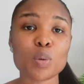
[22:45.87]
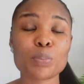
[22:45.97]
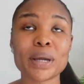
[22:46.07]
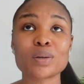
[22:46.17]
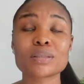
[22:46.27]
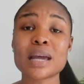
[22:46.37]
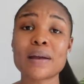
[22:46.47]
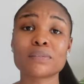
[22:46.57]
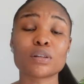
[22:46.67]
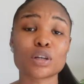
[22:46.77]
or might not
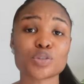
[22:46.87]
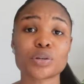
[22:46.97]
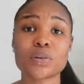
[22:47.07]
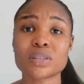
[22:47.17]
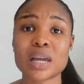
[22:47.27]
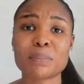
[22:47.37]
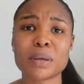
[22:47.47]
have the luxury of time,